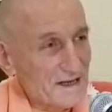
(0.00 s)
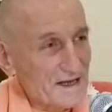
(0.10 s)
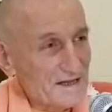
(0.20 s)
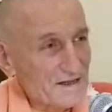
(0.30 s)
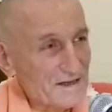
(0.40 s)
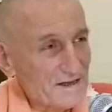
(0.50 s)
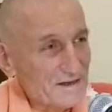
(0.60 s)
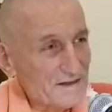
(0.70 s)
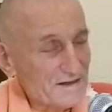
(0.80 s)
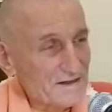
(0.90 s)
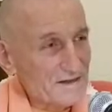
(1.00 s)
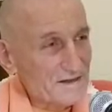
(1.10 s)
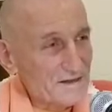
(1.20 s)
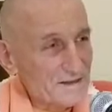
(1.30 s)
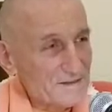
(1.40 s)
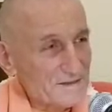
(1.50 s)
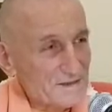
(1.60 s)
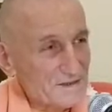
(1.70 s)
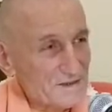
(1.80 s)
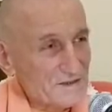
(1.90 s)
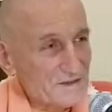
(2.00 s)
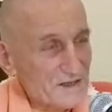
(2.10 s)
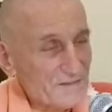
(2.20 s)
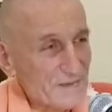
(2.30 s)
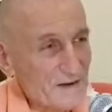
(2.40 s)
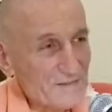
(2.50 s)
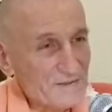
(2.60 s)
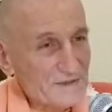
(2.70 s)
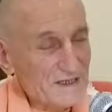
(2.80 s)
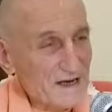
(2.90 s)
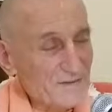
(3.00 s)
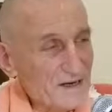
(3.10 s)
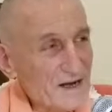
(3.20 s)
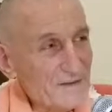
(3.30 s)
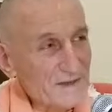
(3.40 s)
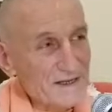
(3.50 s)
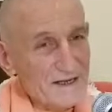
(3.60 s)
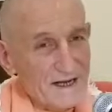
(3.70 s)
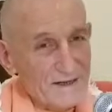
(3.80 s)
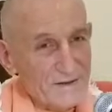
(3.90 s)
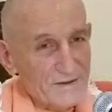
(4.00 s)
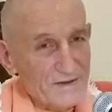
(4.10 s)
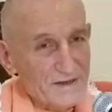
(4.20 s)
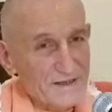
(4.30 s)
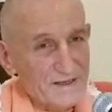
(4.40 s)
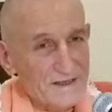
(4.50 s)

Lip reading: And then Mahaprabhu said, I will come in the Kali Yuga,